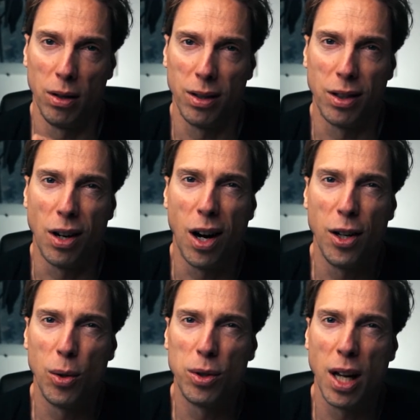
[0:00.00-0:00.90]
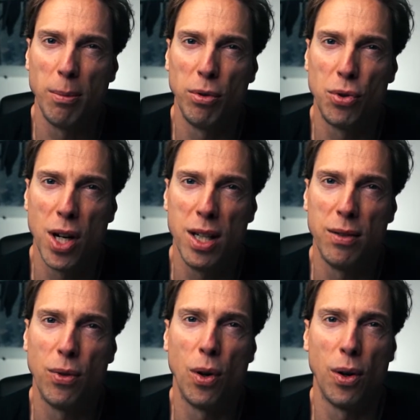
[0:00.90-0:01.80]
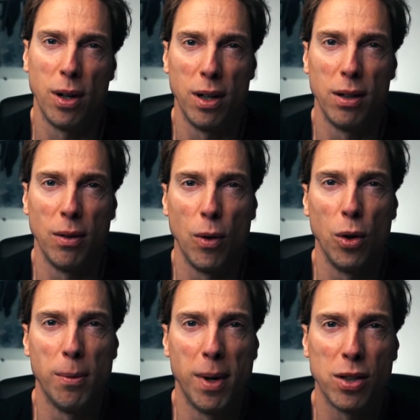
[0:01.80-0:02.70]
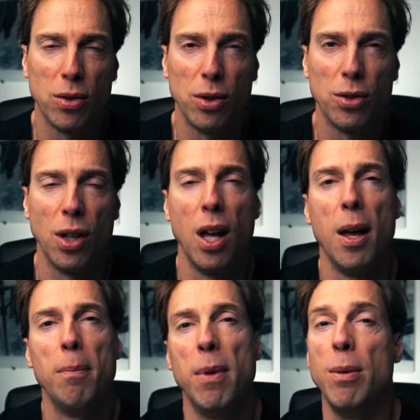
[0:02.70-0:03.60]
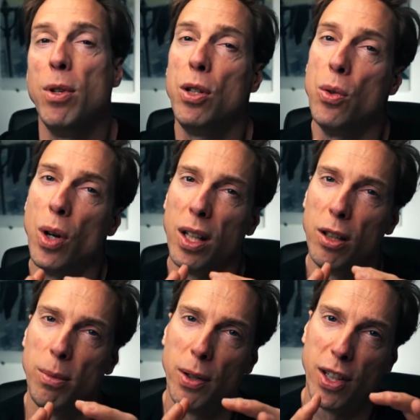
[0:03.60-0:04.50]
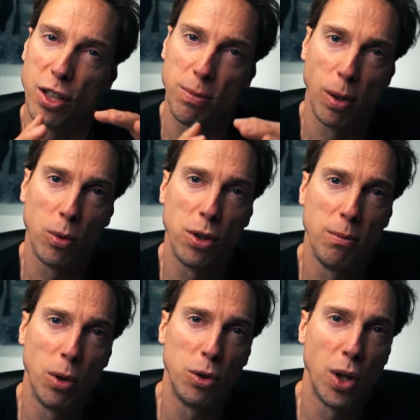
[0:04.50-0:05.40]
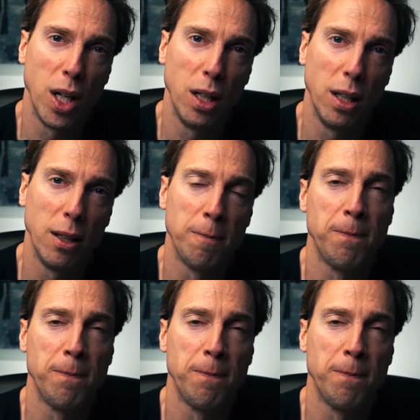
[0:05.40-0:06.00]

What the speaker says: cardio type of training for all the muscles. Maybe you do a little bit of explosive mode training.